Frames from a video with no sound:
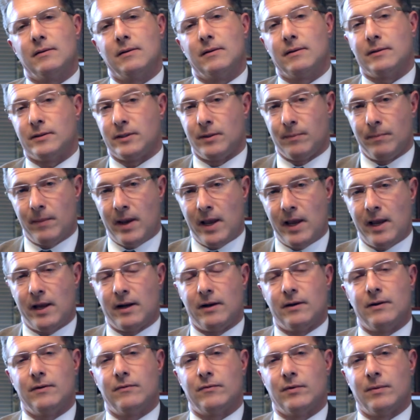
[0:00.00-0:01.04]

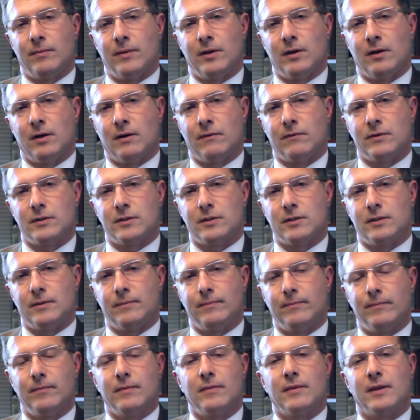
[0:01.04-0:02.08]
demand from the officer
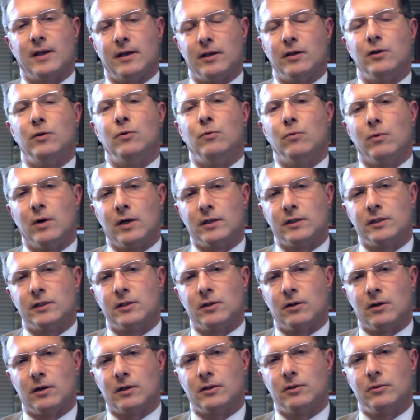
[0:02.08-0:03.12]
that you want to
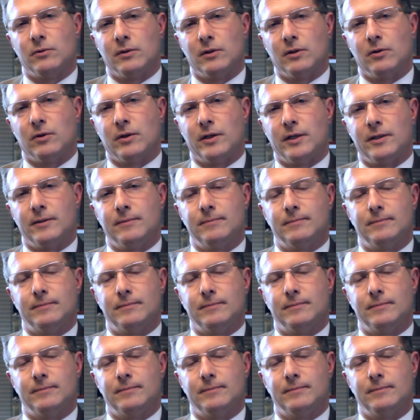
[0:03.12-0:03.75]
talk to a lawyer.